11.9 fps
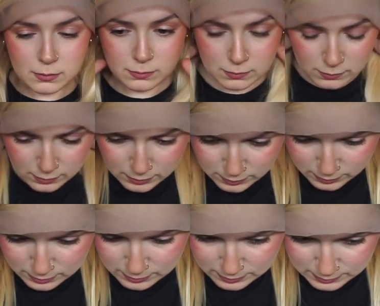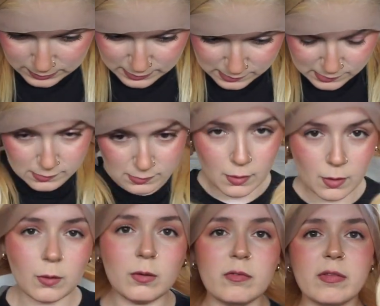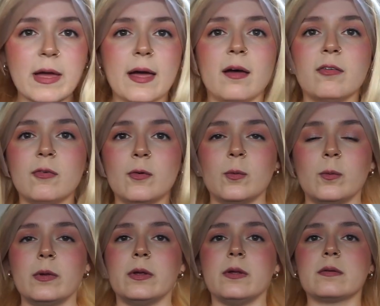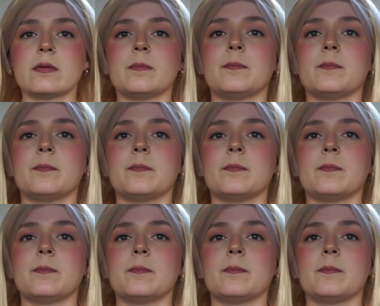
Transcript: So this is the whole of the hair forward,